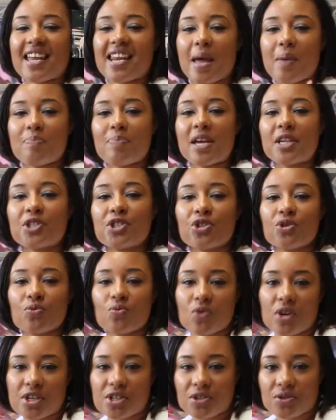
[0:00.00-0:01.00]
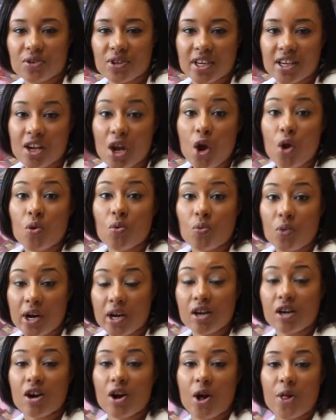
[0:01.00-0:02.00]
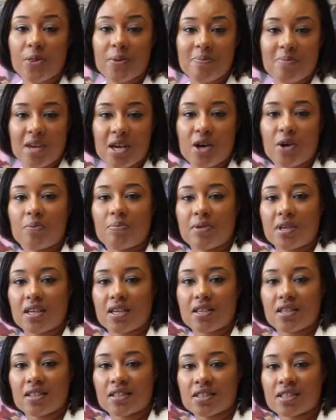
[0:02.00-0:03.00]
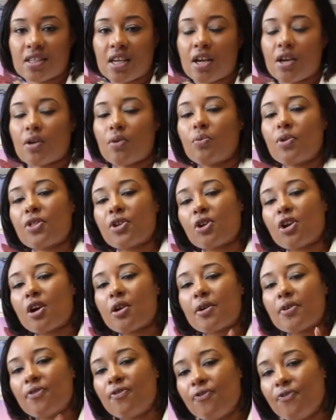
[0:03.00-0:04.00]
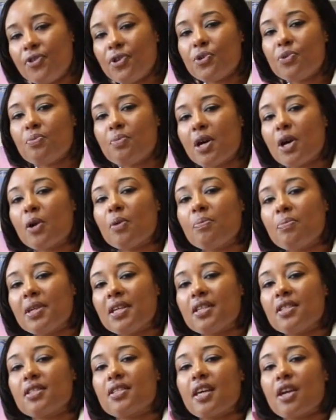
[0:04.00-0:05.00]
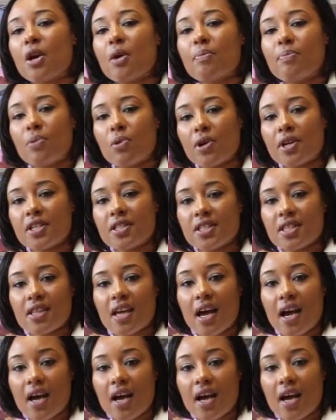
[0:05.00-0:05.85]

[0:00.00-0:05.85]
And I bet you're wondering, where are all the male bees? Well, there are a few male bees that are born into the